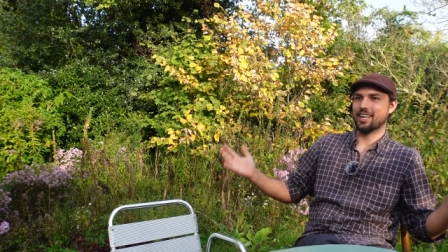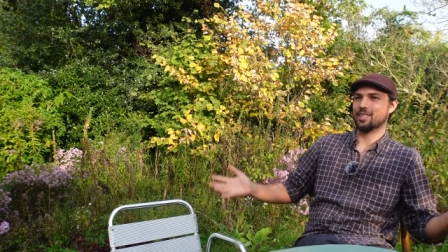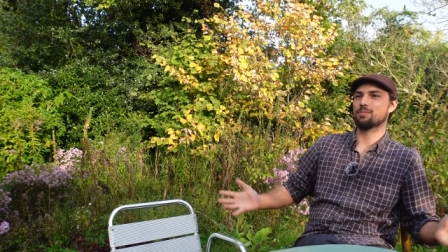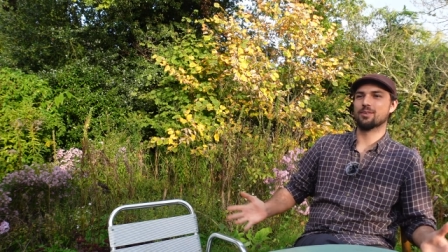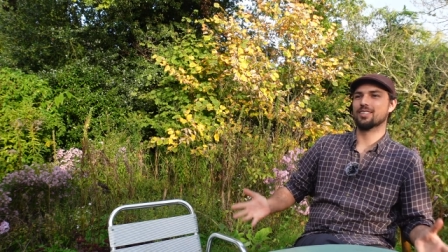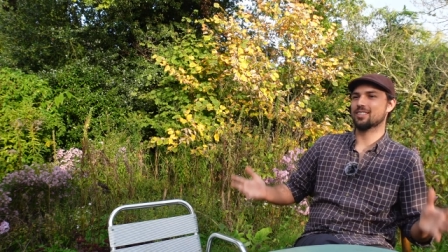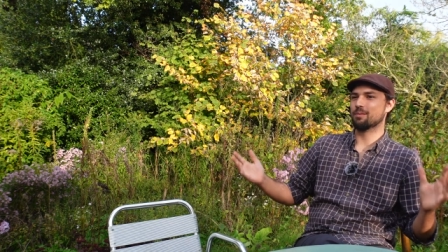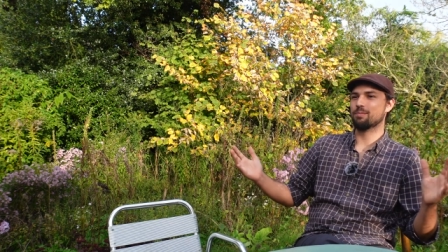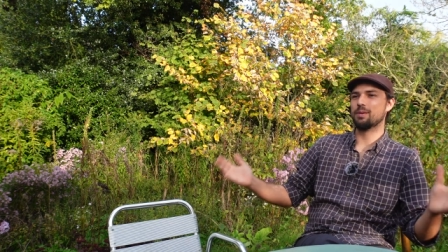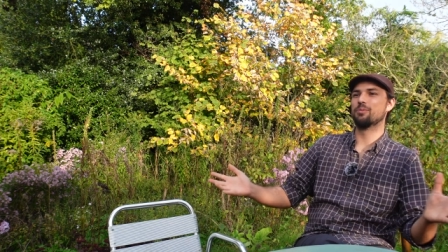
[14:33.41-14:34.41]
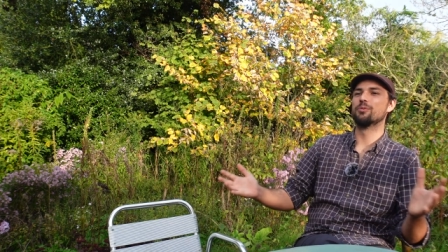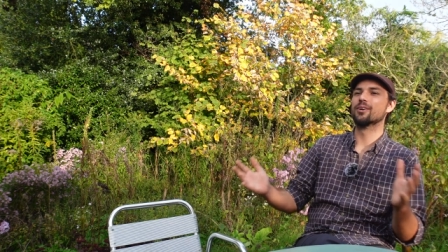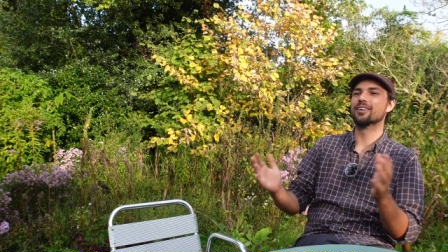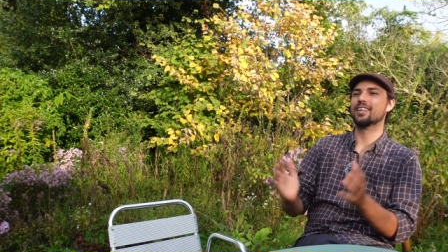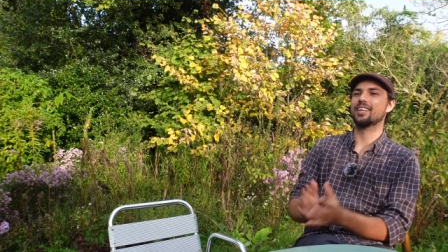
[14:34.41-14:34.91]
experts and people
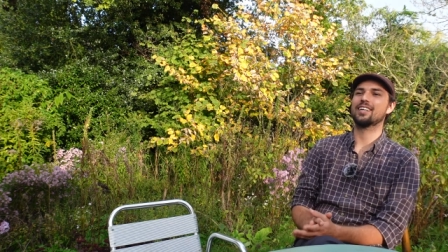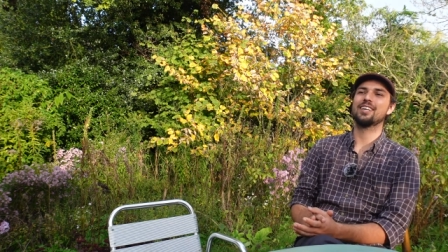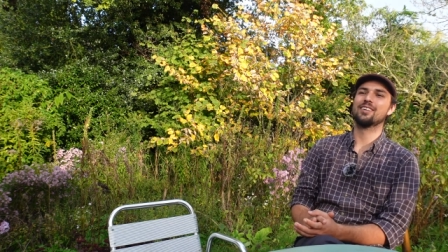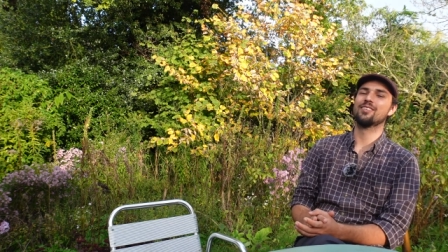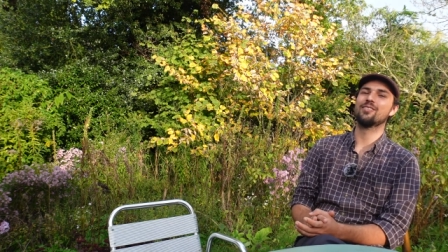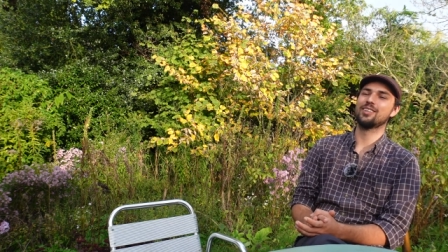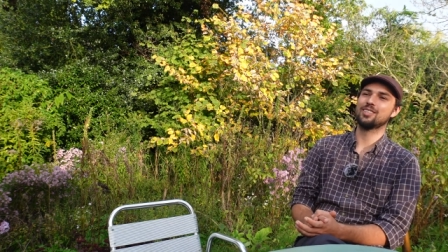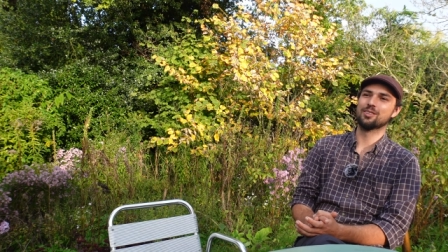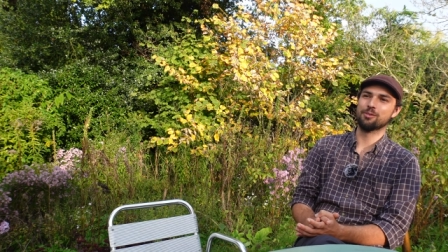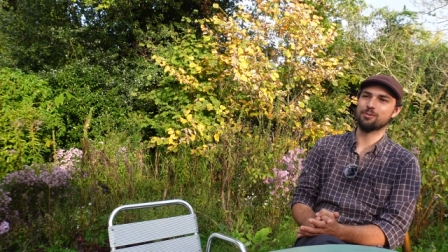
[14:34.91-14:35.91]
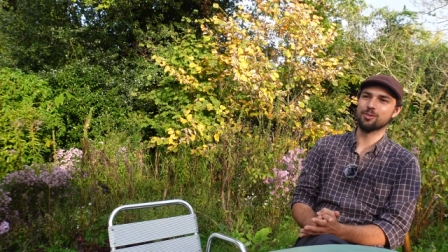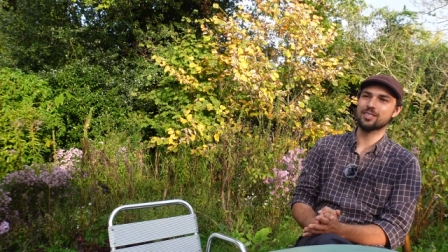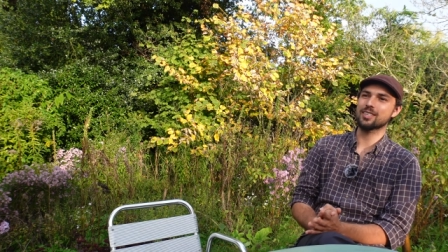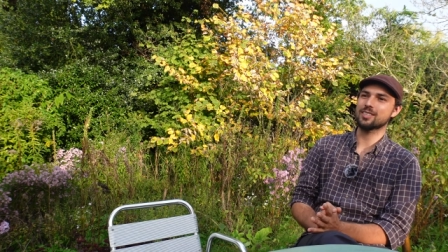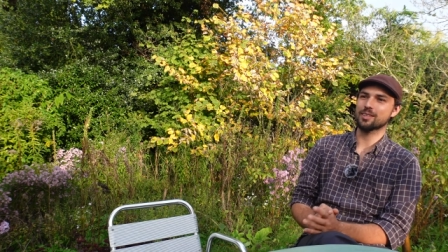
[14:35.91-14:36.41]
working in regional food
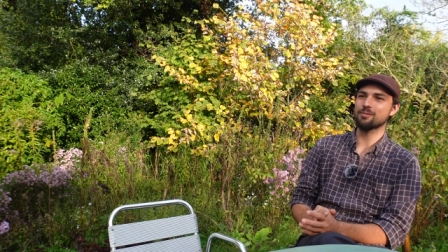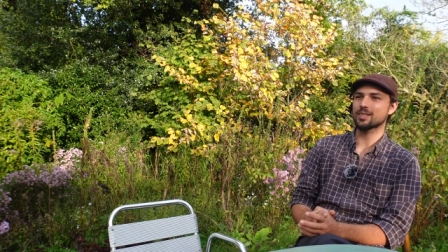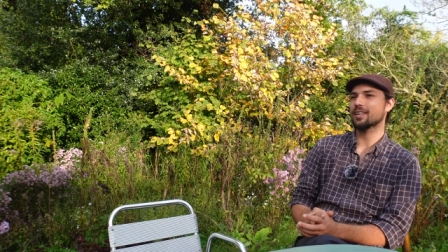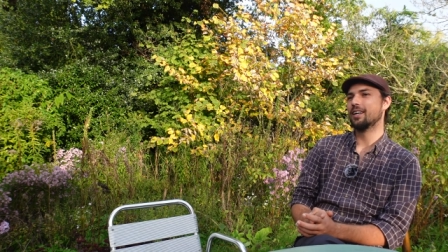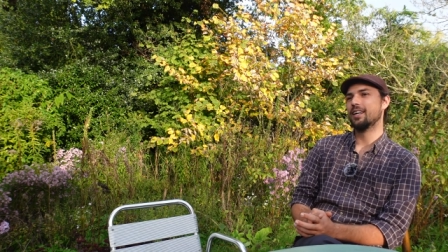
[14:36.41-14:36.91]
systems.